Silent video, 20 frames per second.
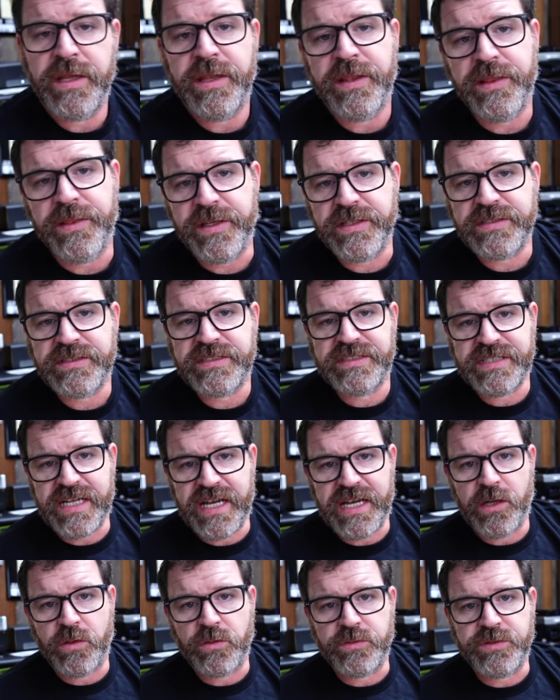this
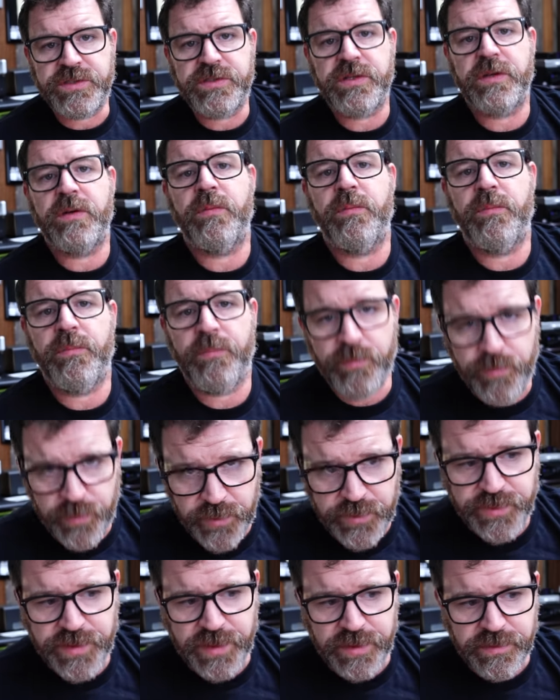sounds
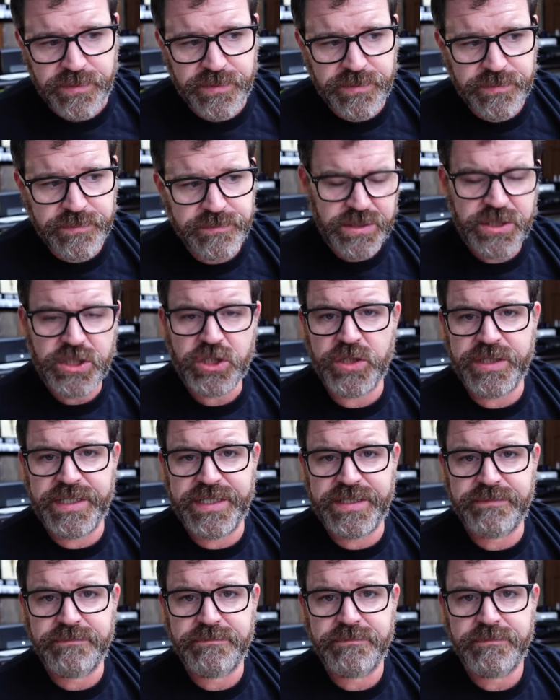brilliant.
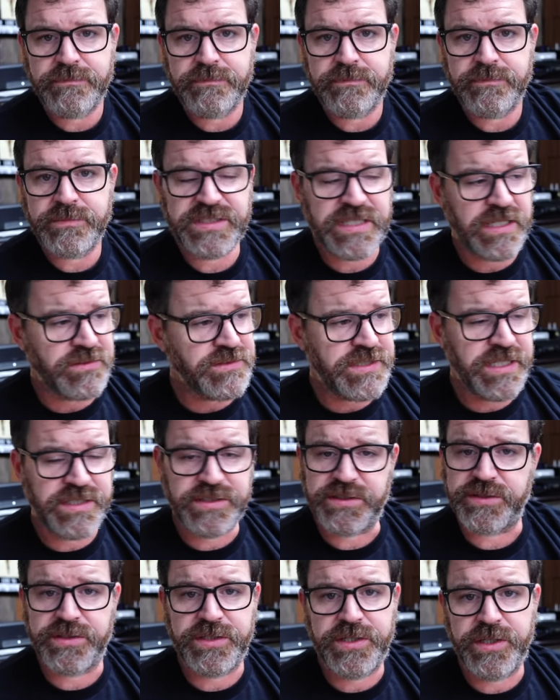Clean,
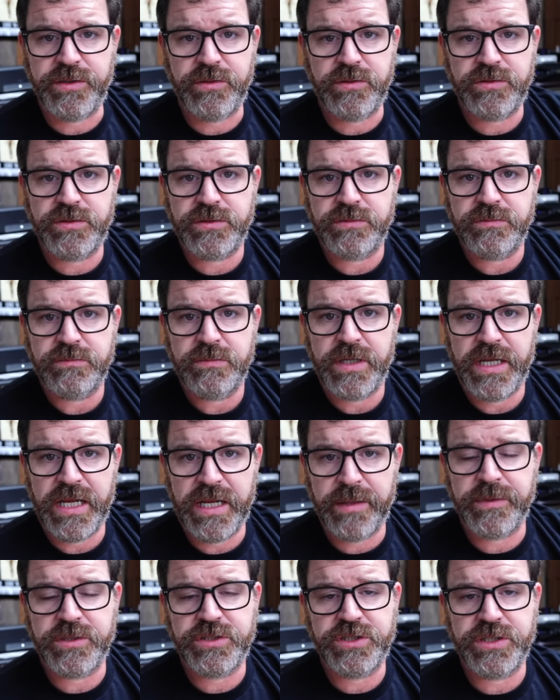soundstage is huge,
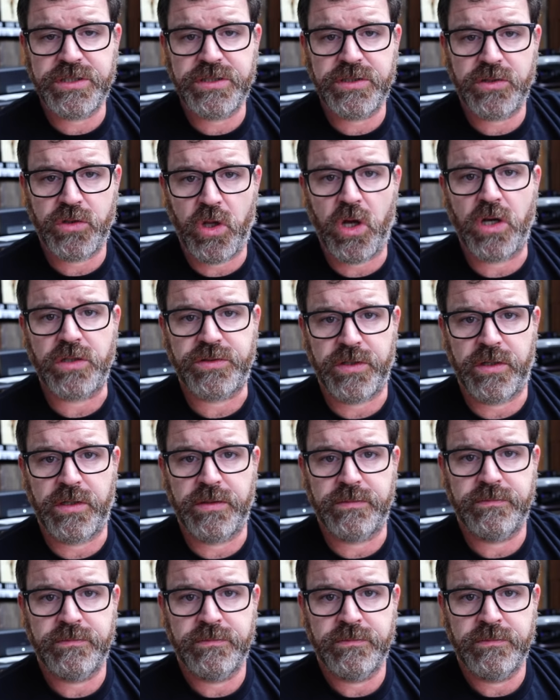imaging locked
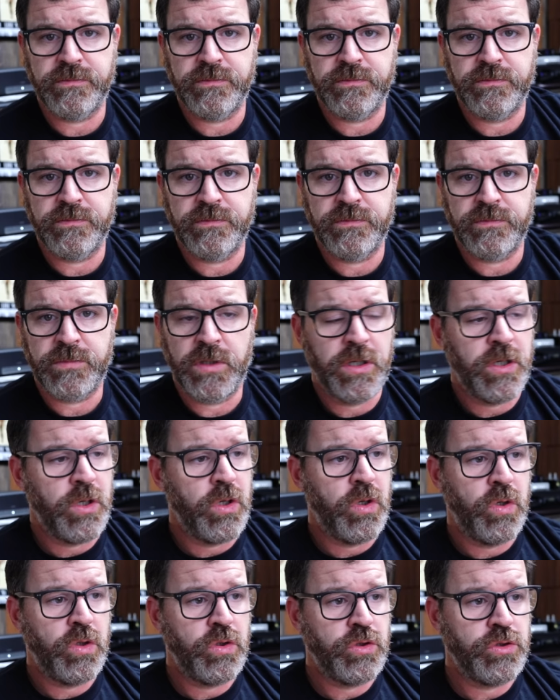on.
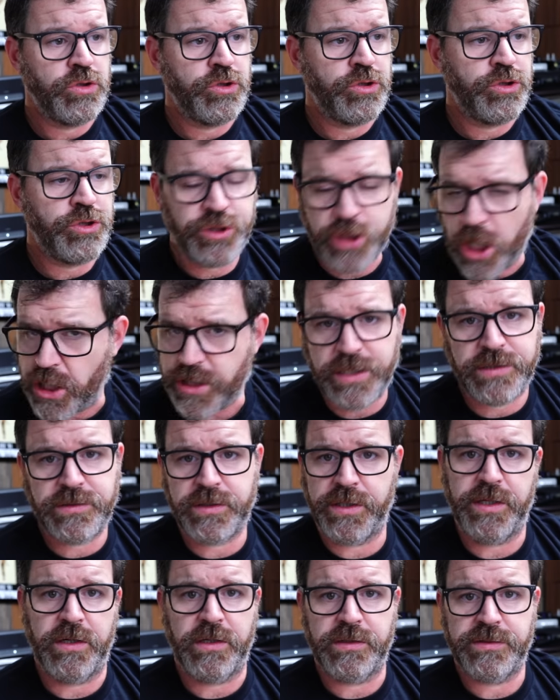
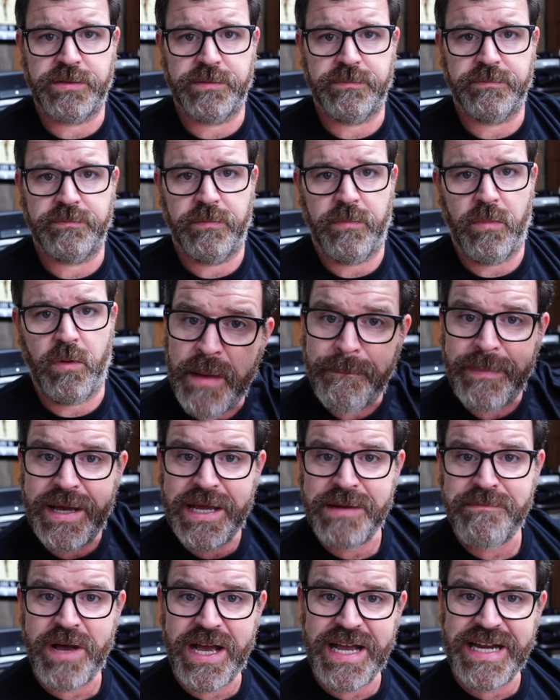Shockingly awesome.
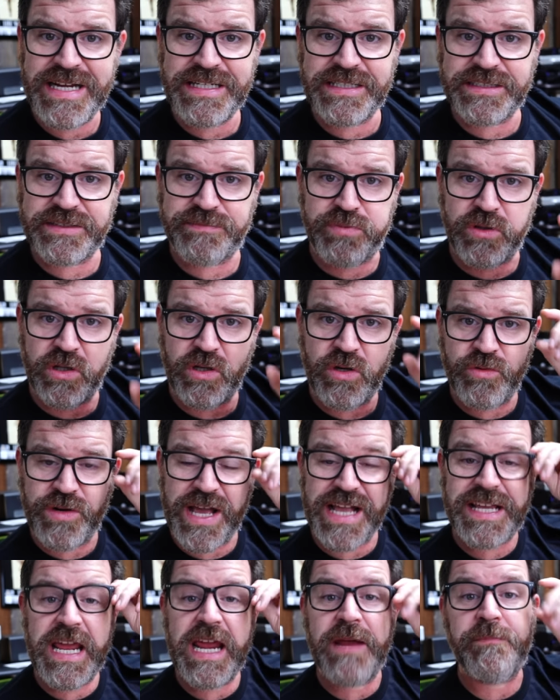My mind is blown.
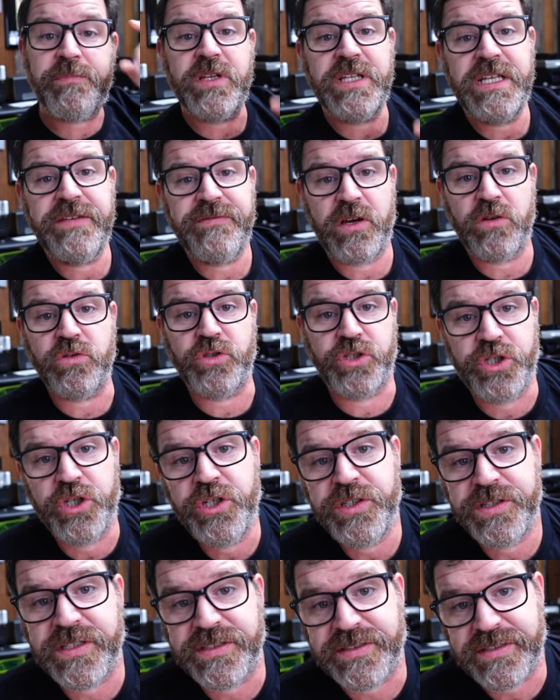I can't believe how
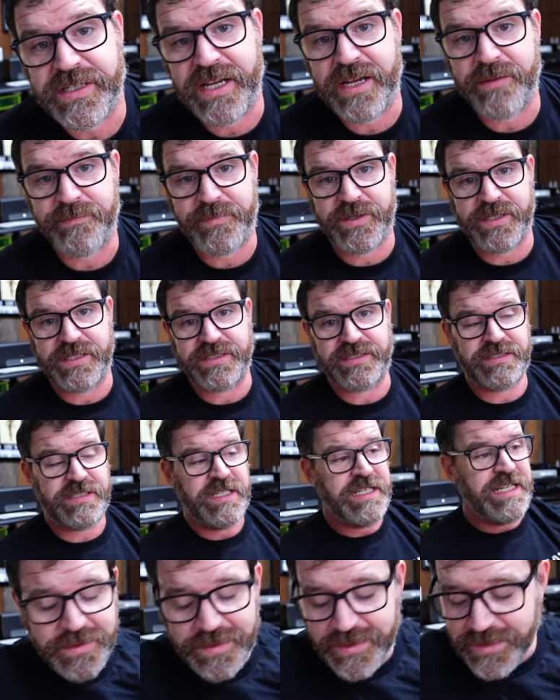good this amp is.
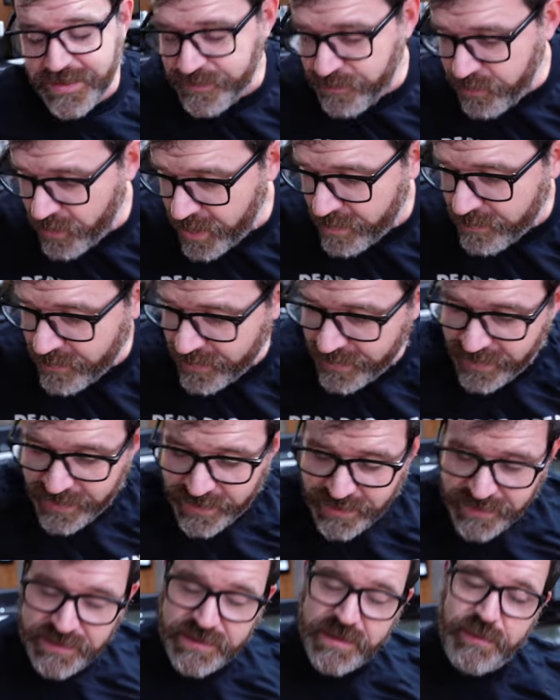This probably
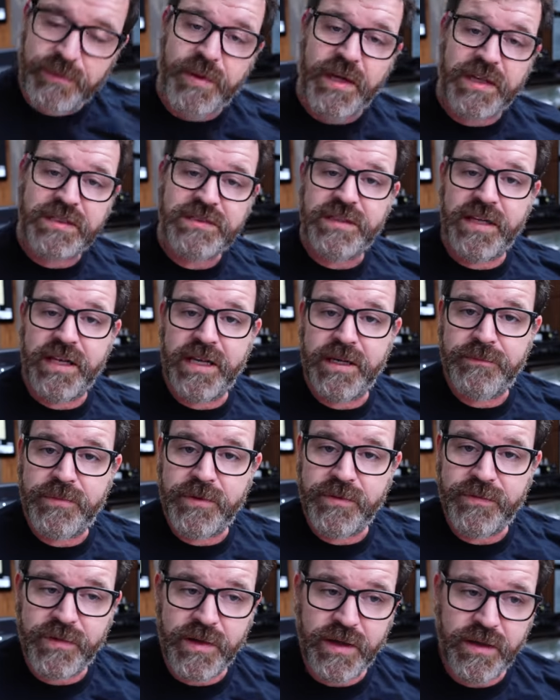is the best
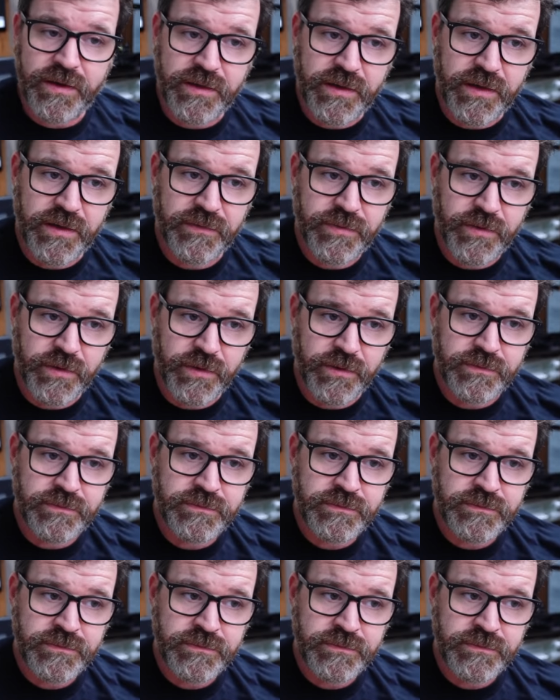amplifier that I've heard.